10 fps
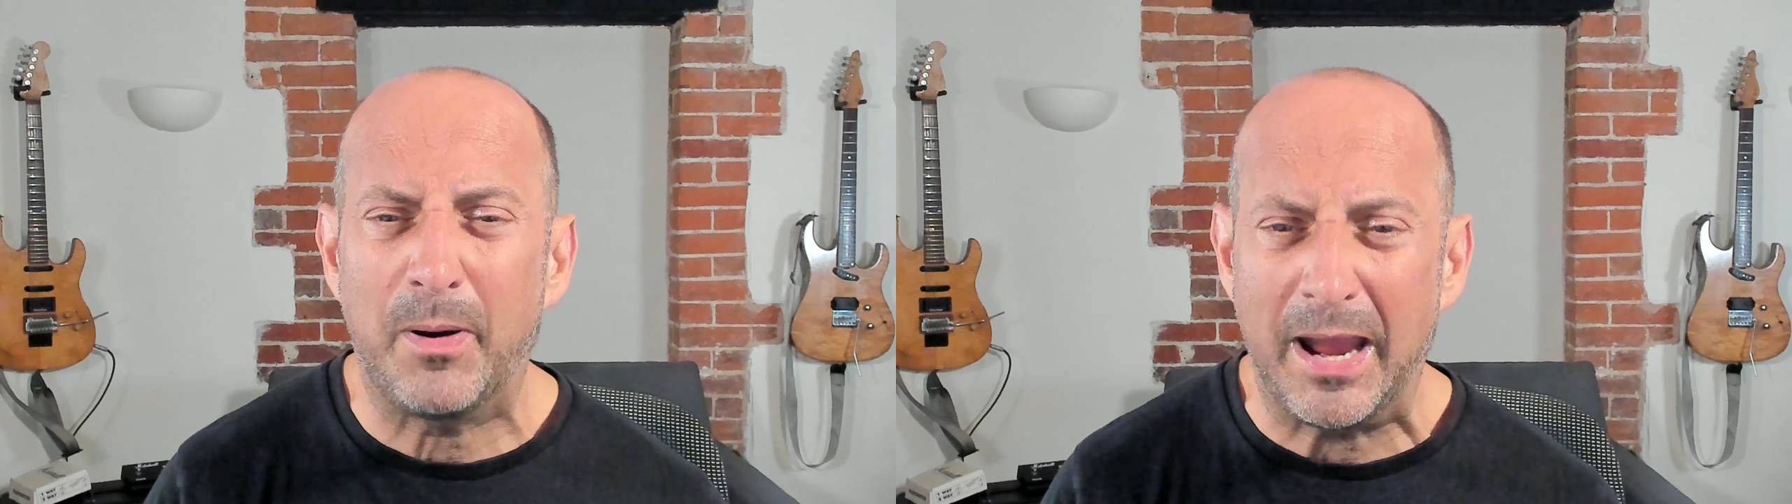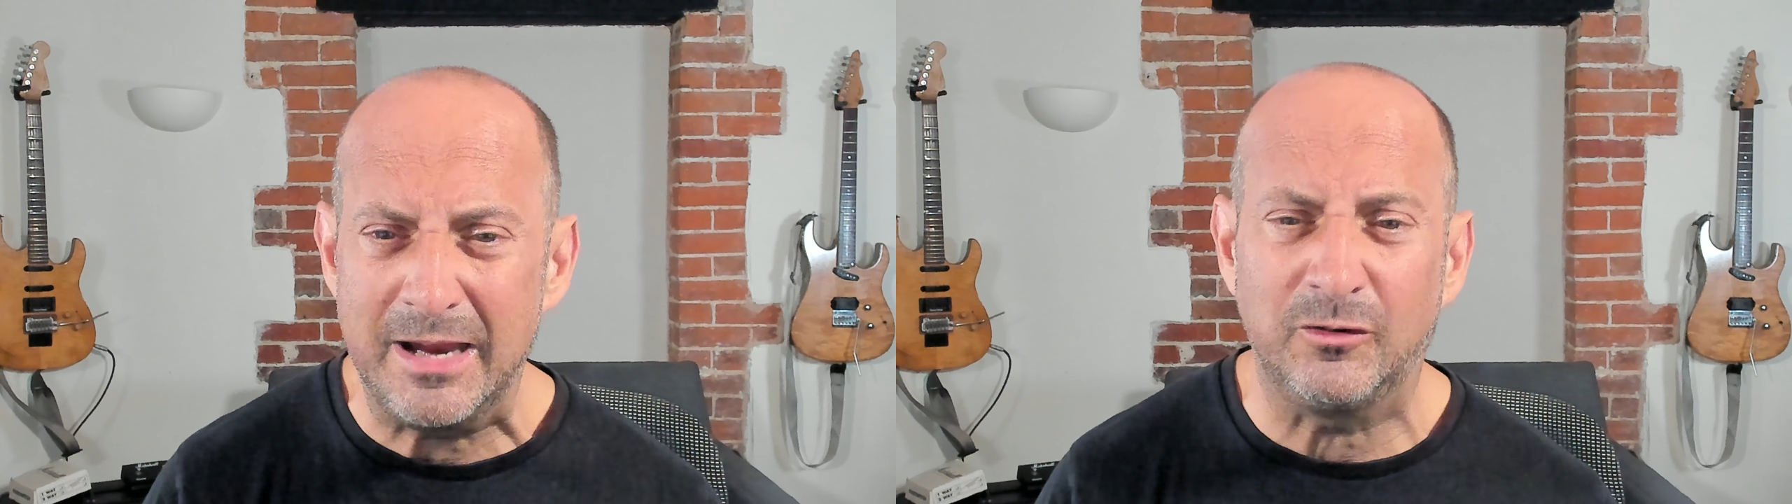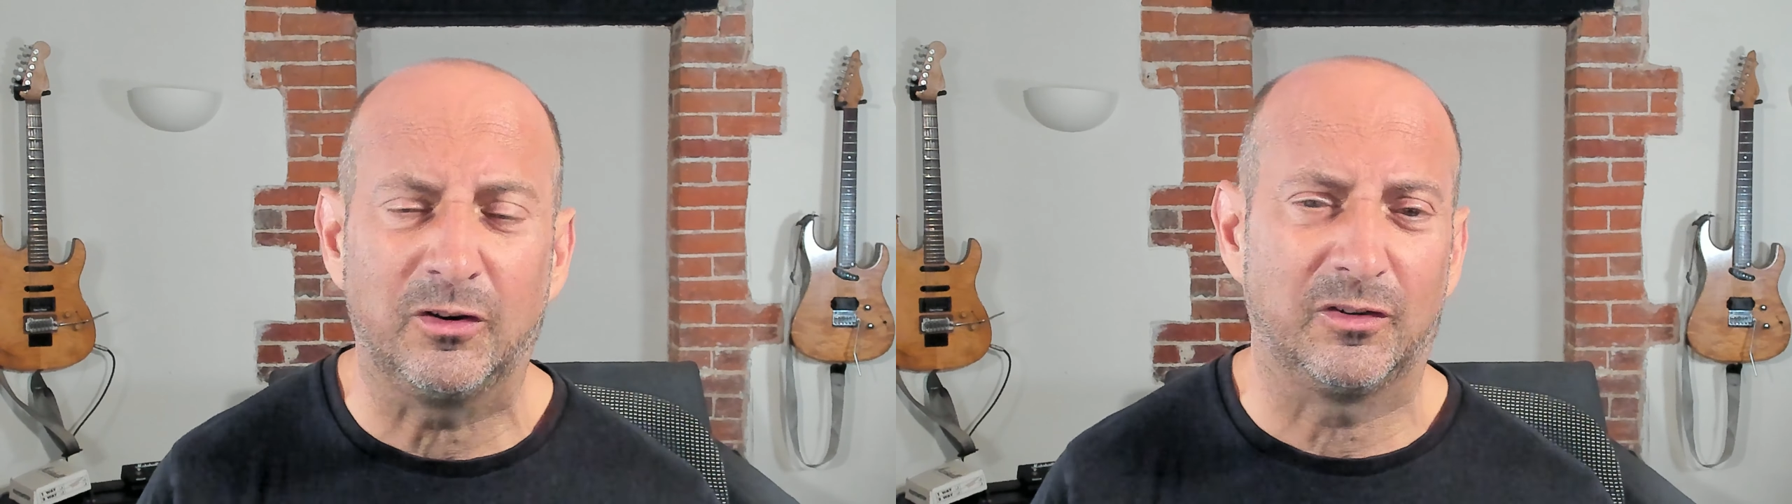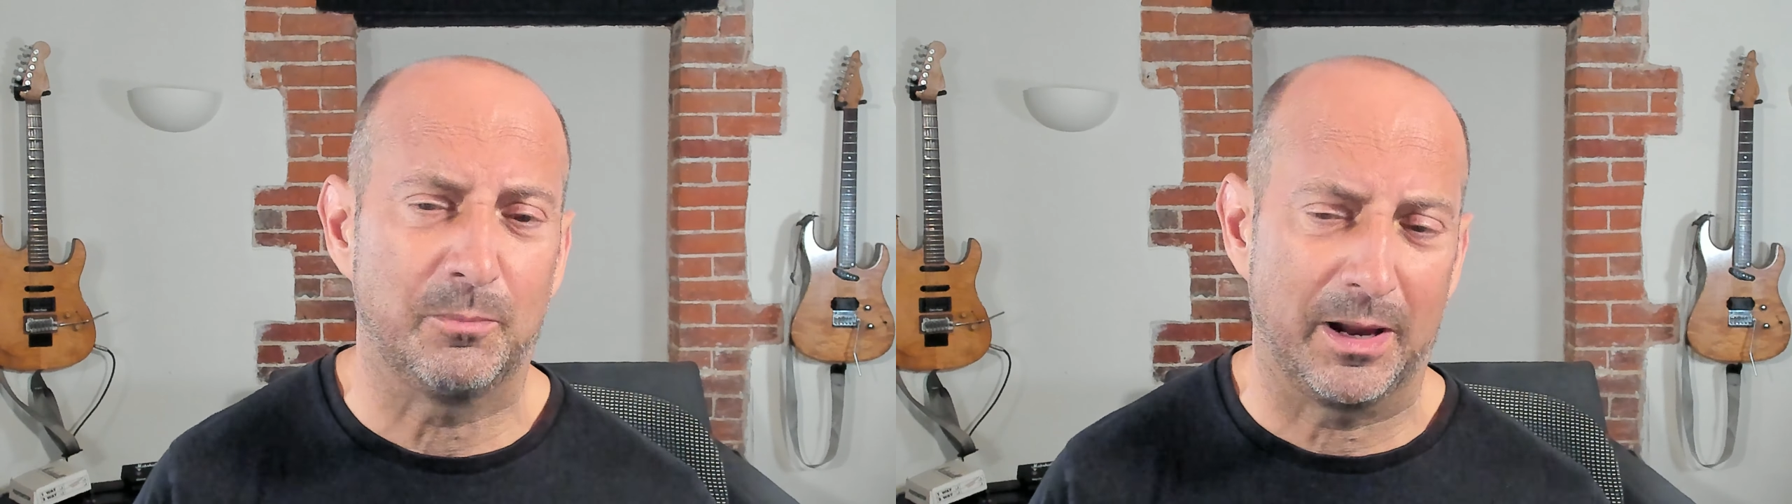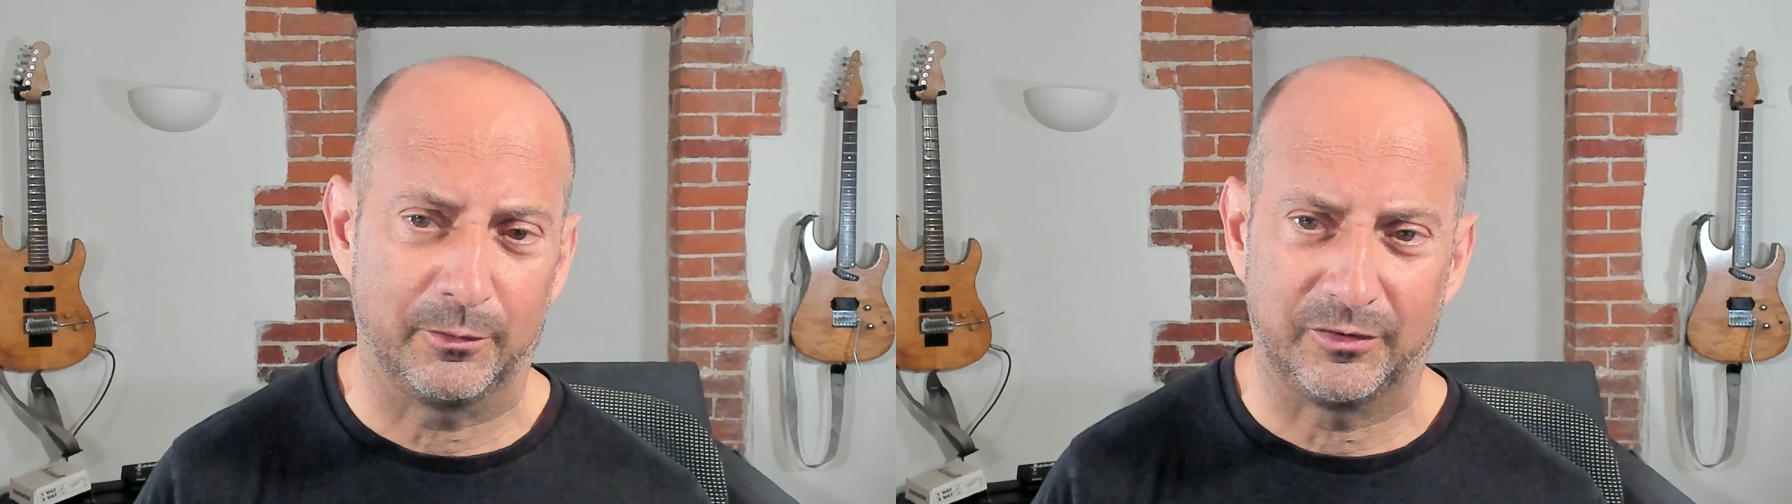pages
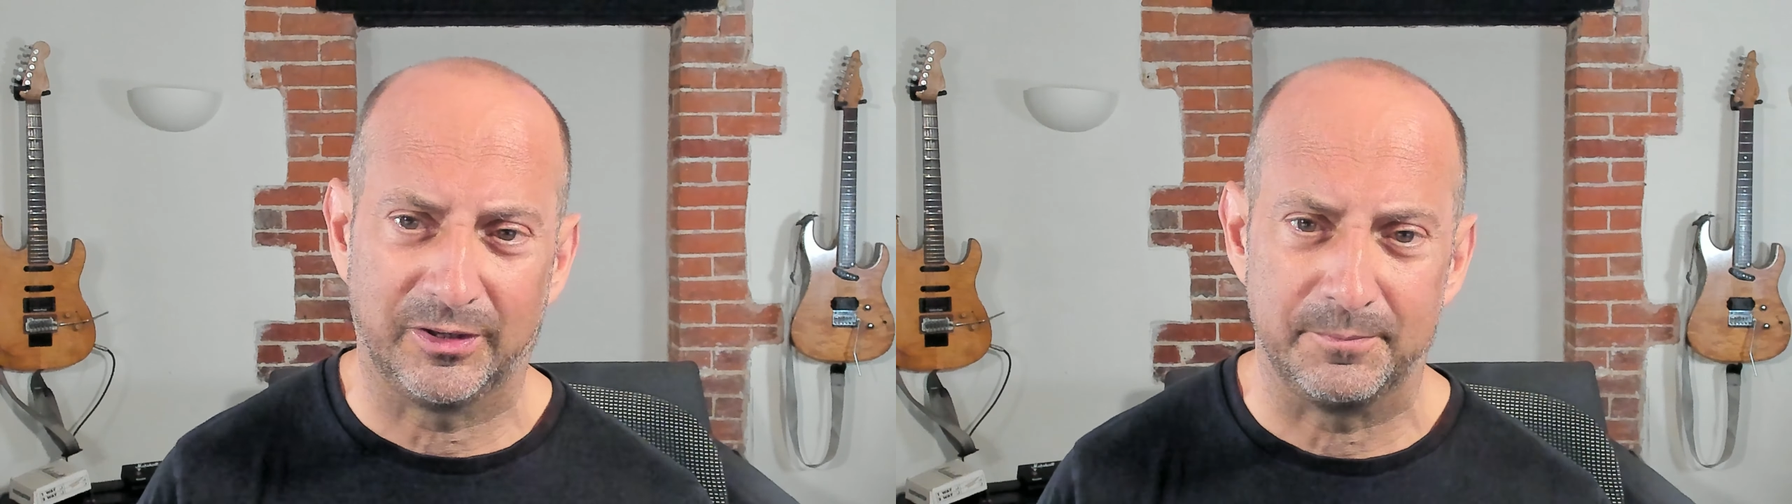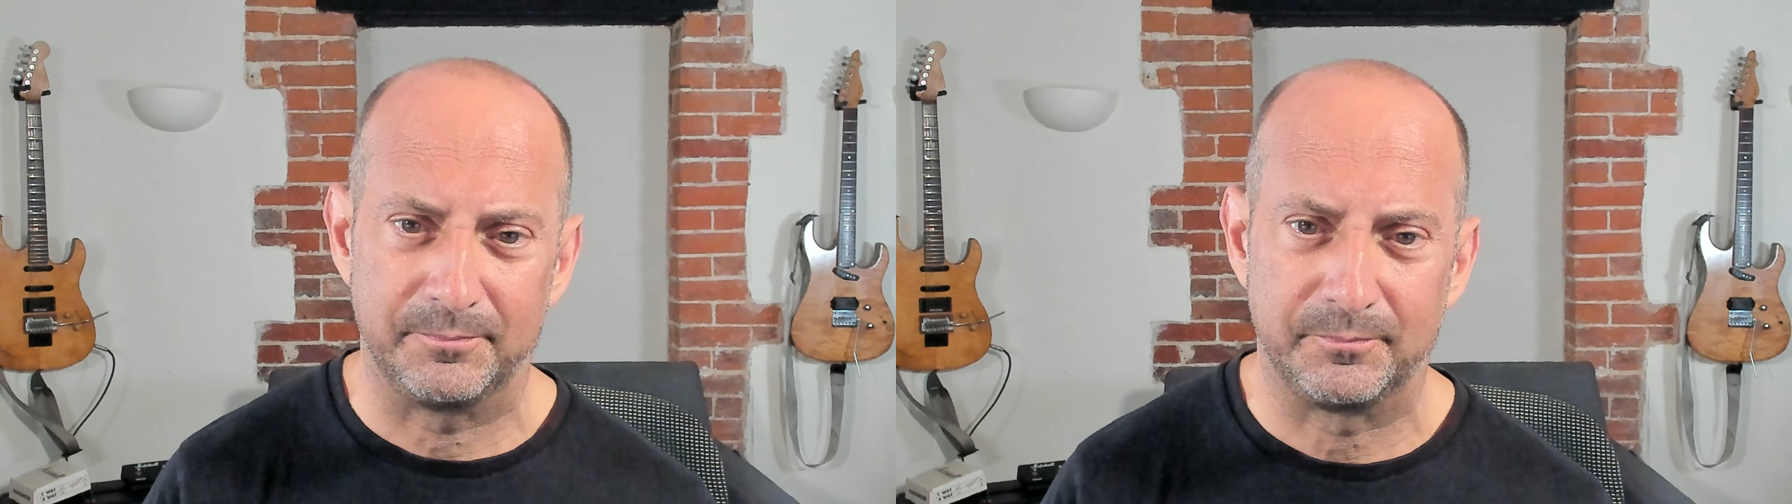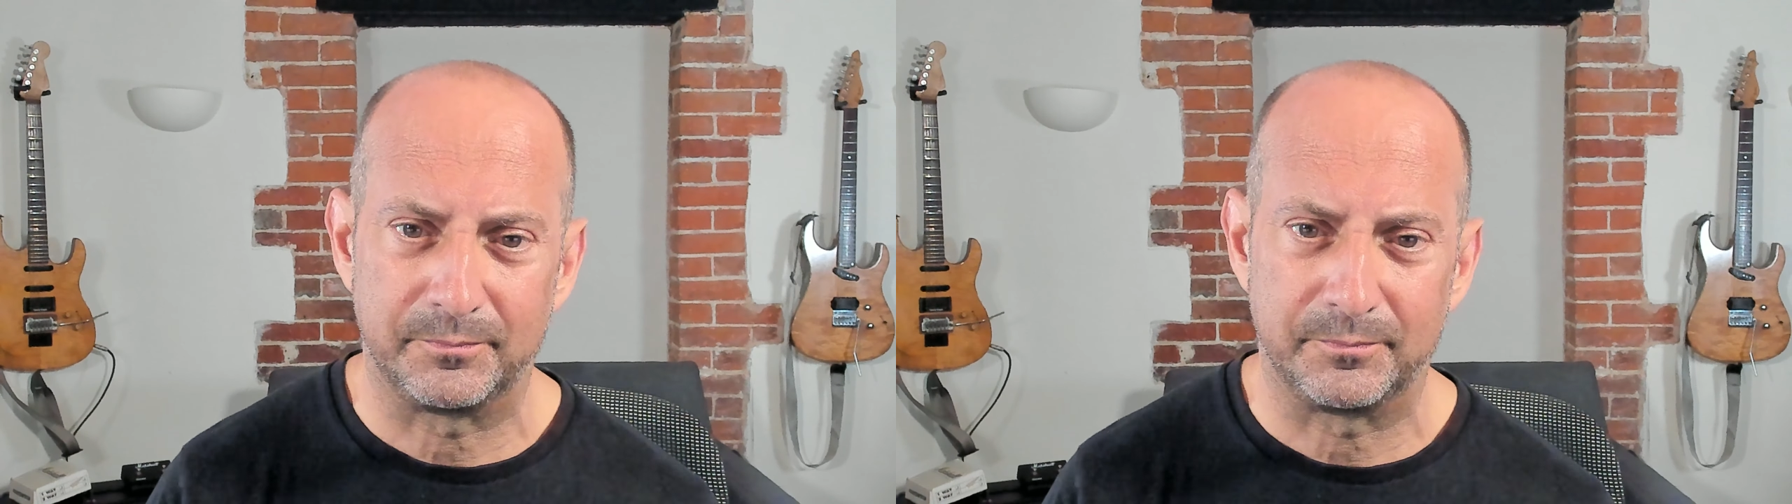about it.